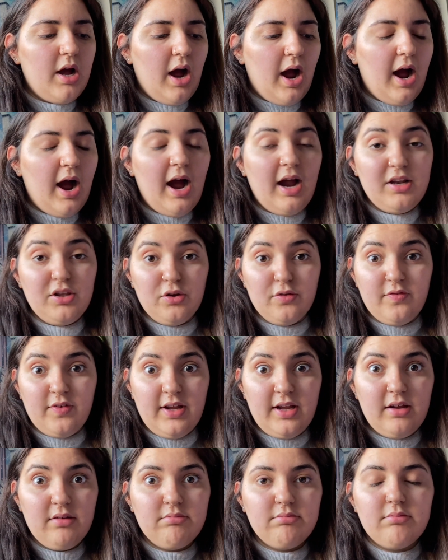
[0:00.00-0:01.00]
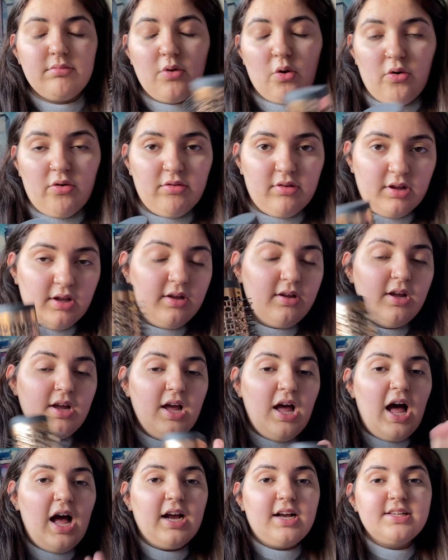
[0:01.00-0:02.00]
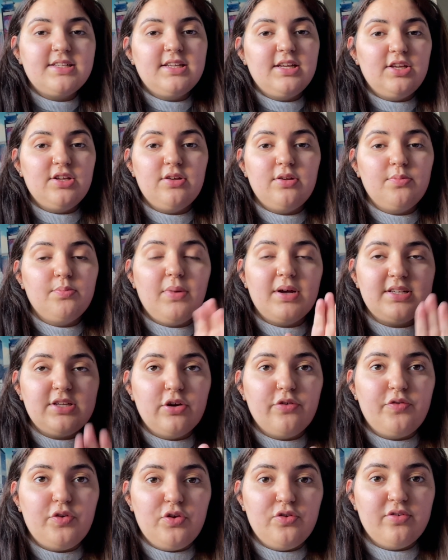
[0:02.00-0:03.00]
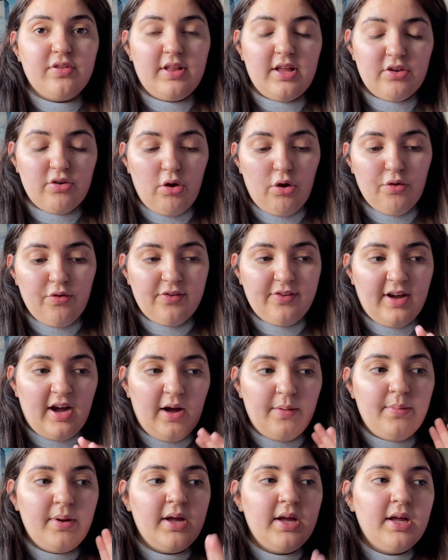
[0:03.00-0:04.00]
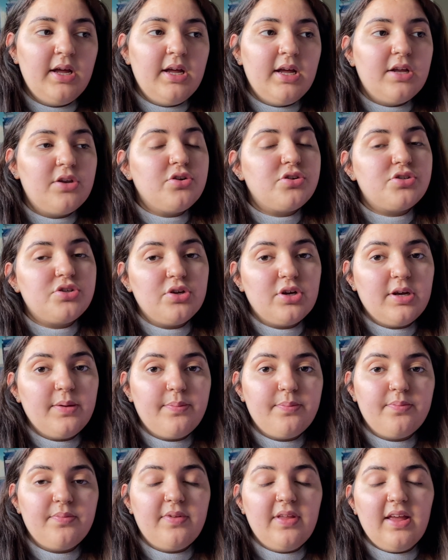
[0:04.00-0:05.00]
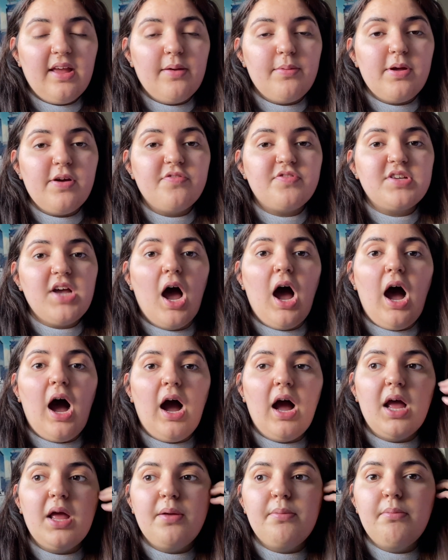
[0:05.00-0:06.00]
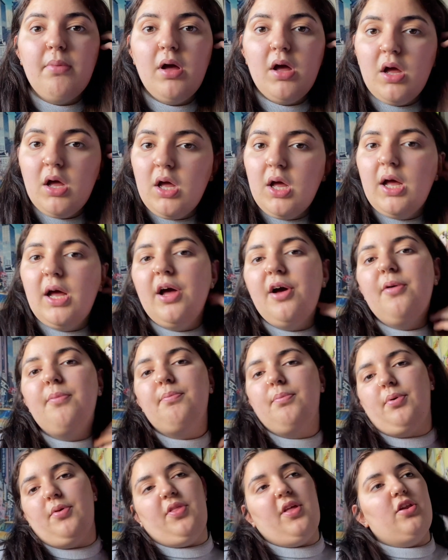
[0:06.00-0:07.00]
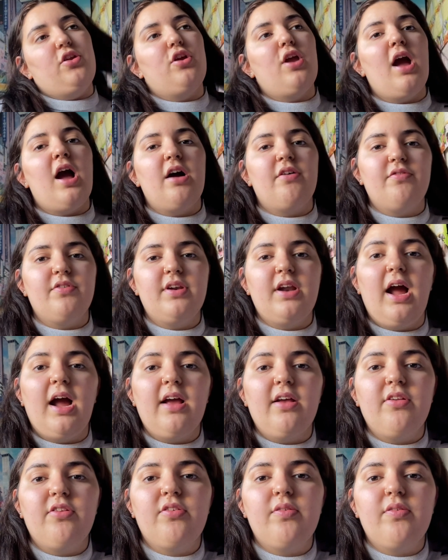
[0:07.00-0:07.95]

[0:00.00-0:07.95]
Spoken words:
I love it, honestly. I can see myself using this all the time. It does take a bit of time, but then you have a nice